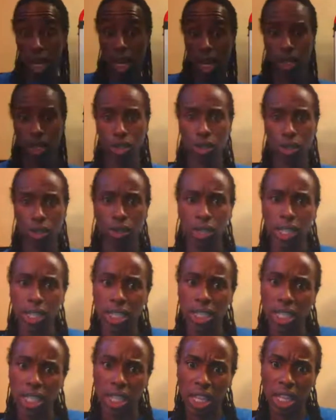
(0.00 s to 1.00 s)
has turned
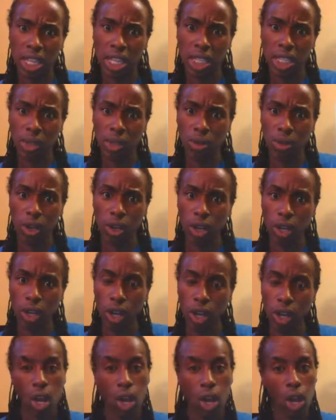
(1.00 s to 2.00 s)
into this word.
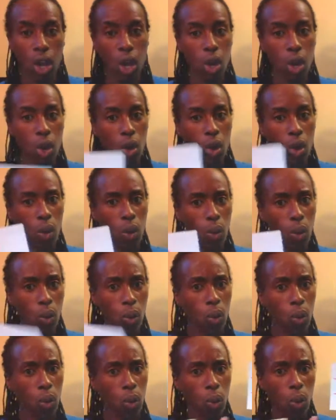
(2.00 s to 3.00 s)

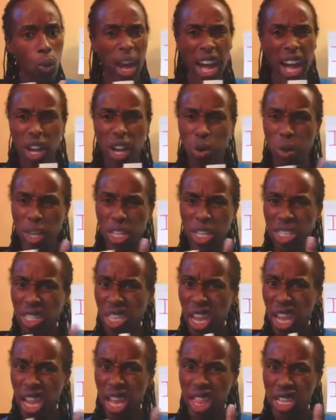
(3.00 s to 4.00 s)
How do we
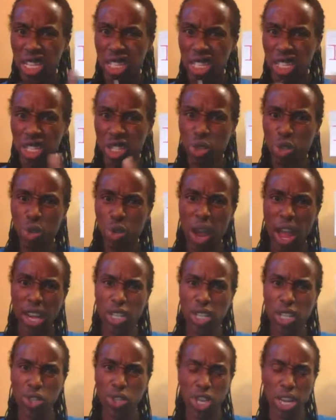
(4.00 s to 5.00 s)
say this
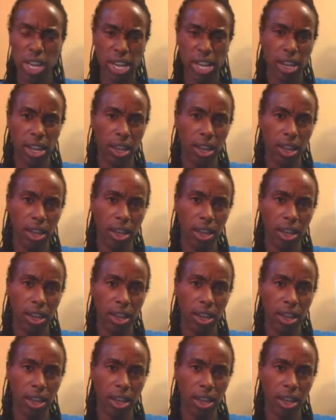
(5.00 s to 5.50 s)
contraction?